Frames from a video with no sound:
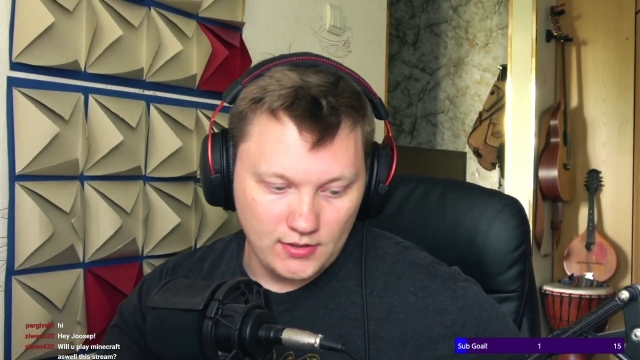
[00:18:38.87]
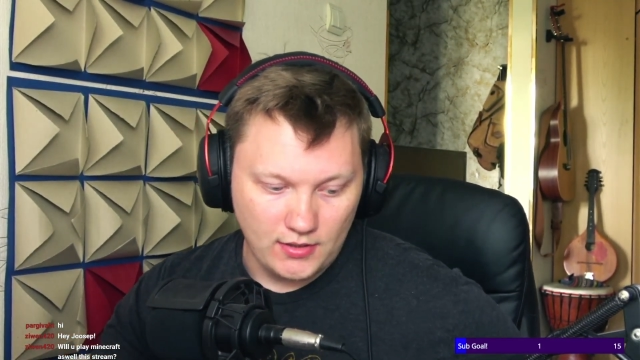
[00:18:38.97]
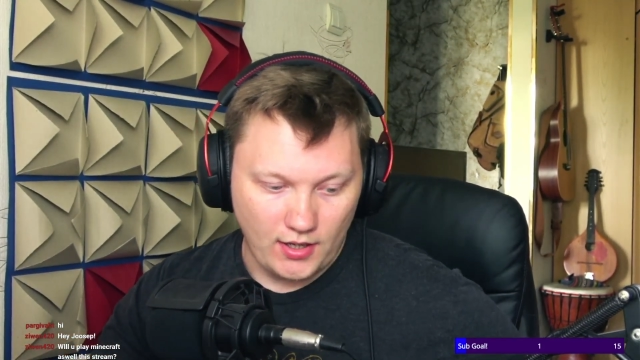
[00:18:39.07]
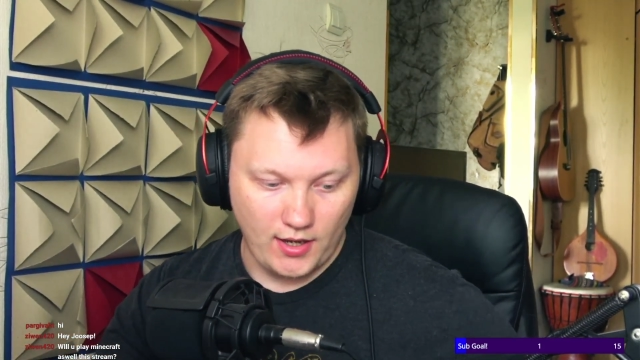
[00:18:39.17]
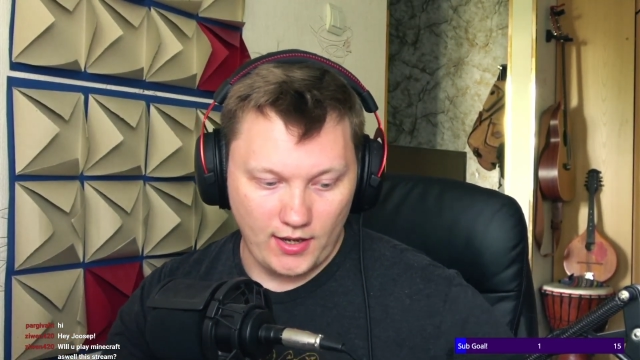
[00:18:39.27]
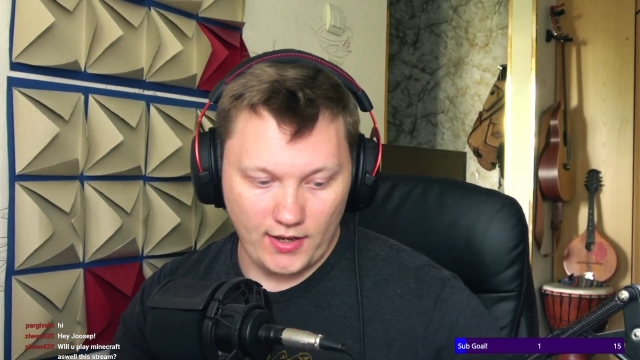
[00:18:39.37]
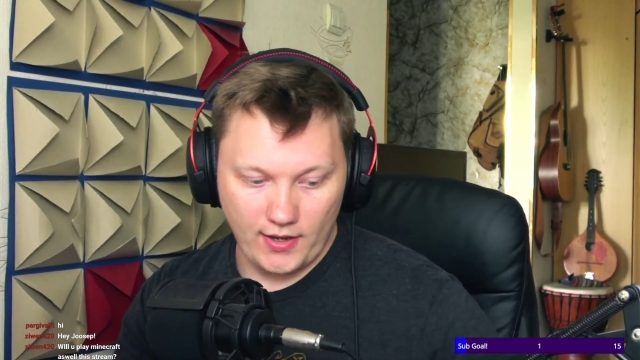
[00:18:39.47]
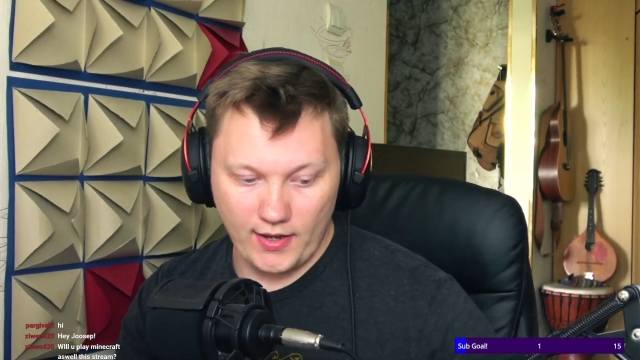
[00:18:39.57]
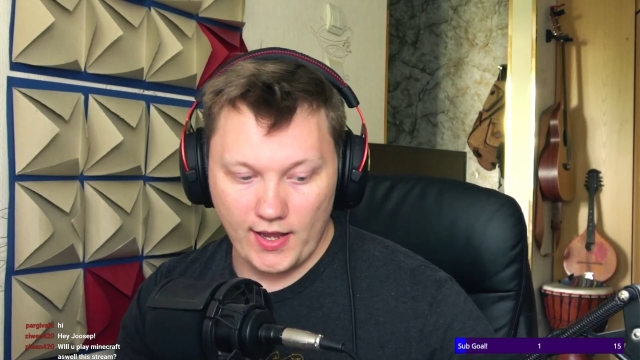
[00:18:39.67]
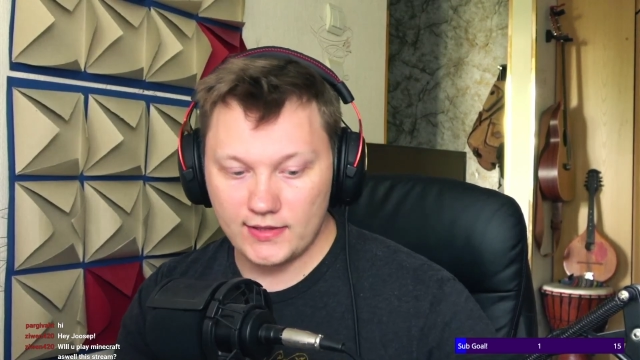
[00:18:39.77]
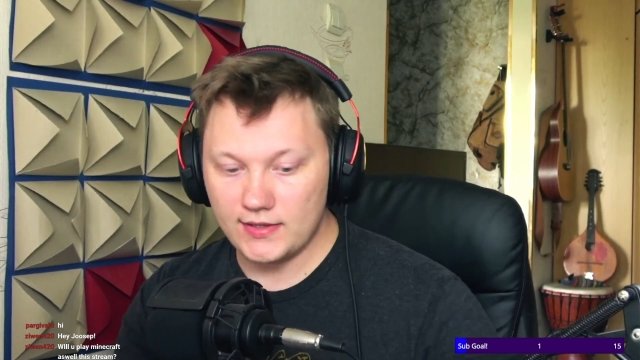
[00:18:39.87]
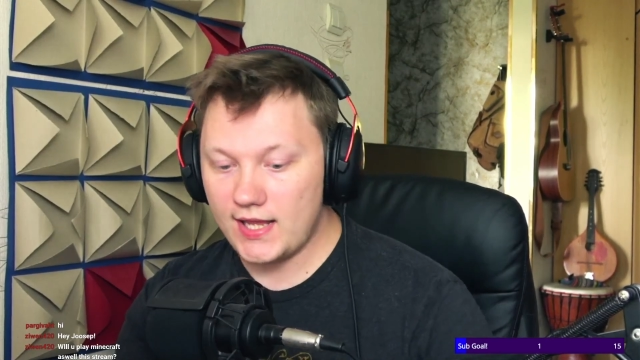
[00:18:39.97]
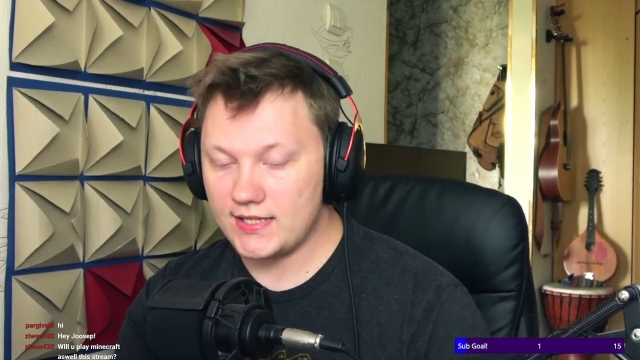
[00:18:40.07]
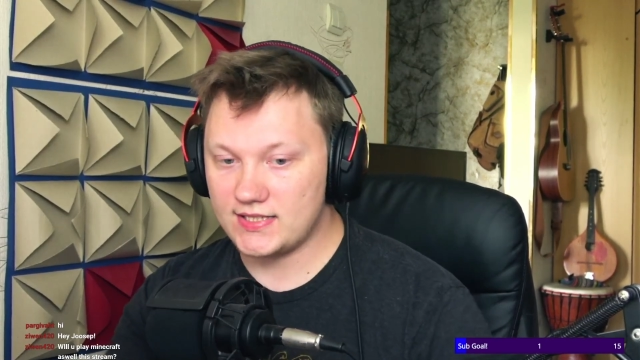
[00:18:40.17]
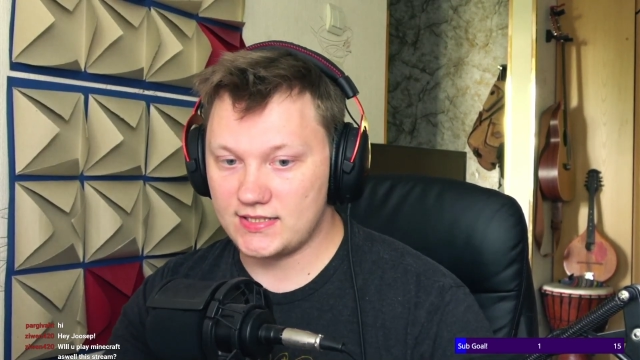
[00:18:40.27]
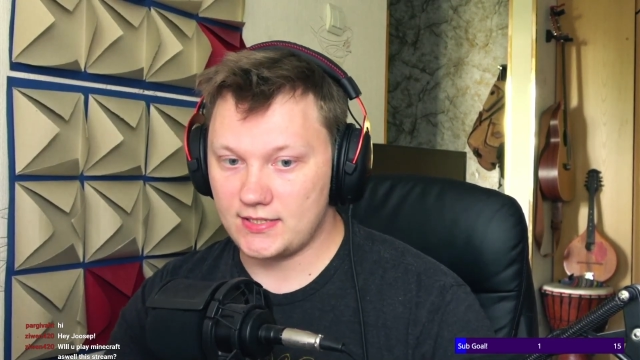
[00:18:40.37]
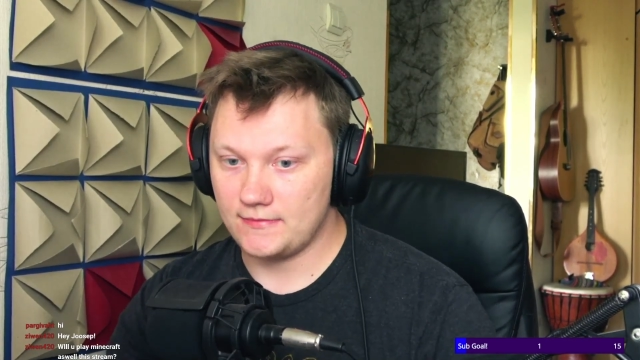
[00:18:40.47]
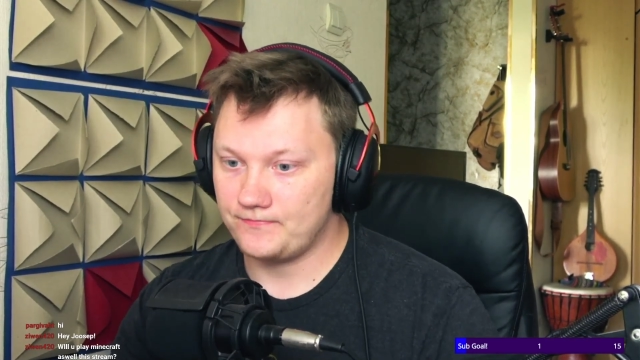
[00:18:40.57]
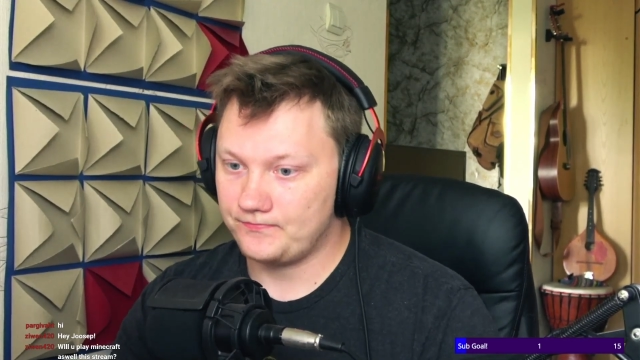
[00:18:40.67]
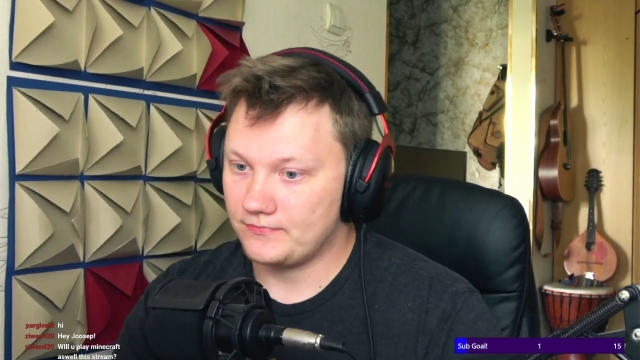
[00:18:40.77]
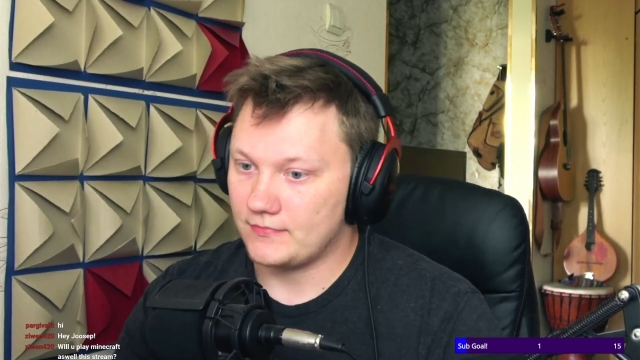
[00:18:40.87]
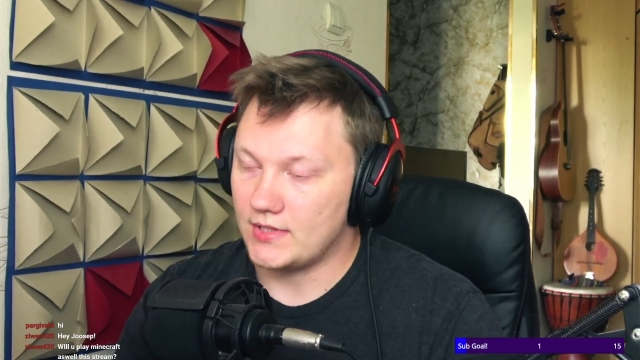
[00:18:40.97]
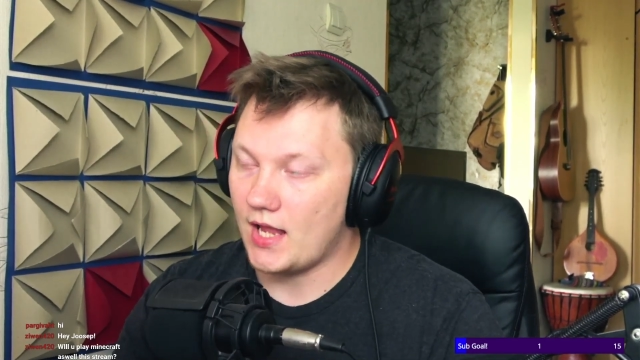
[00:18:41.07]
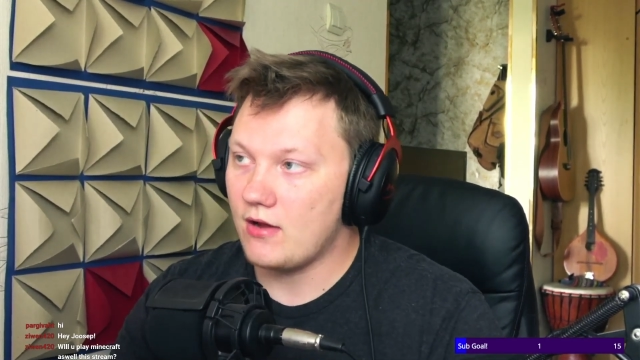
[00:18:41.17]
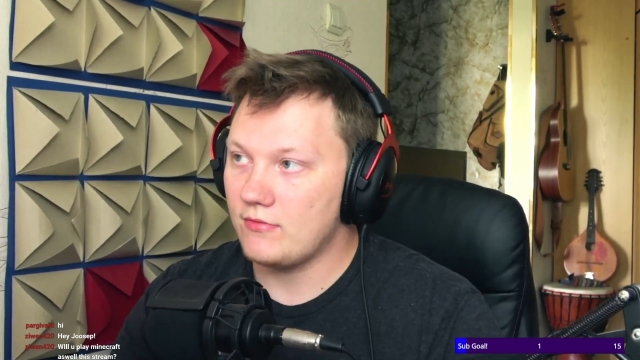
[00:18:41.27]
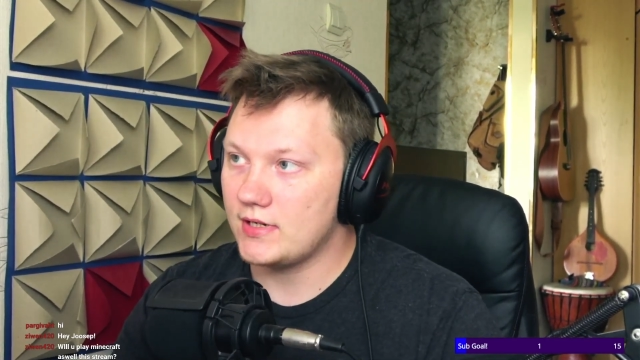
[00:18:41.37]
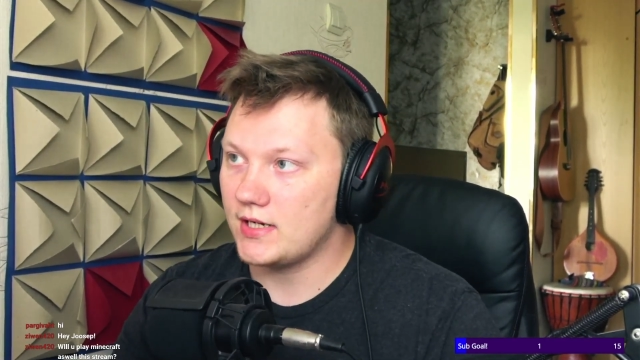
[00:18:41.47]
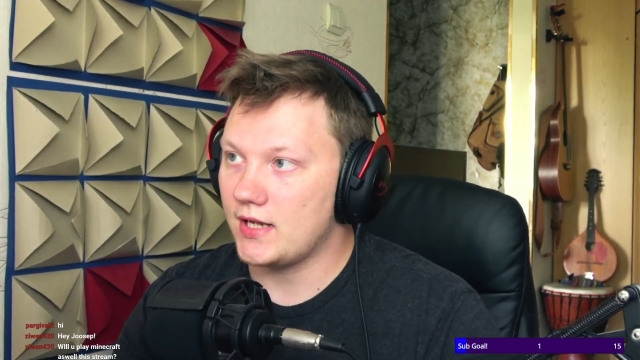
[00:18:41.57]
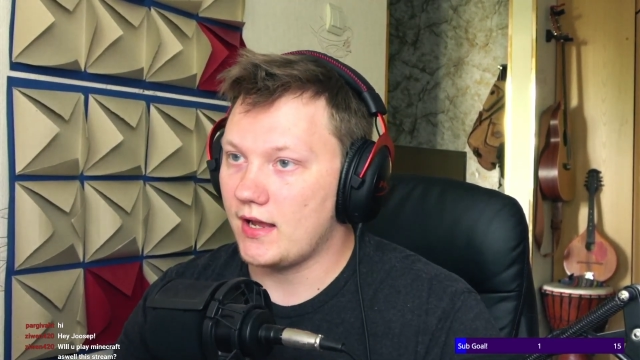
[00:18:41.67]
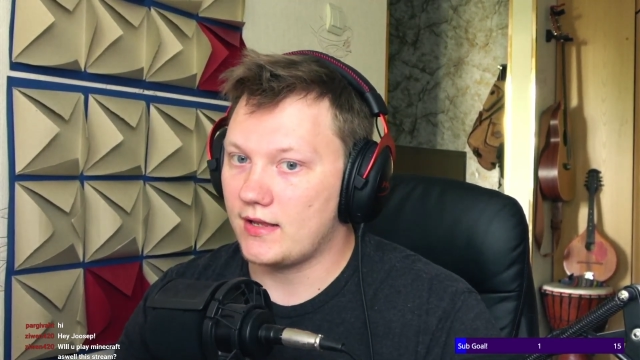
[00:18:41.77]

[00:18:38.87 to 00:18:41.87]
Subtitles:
And next, now we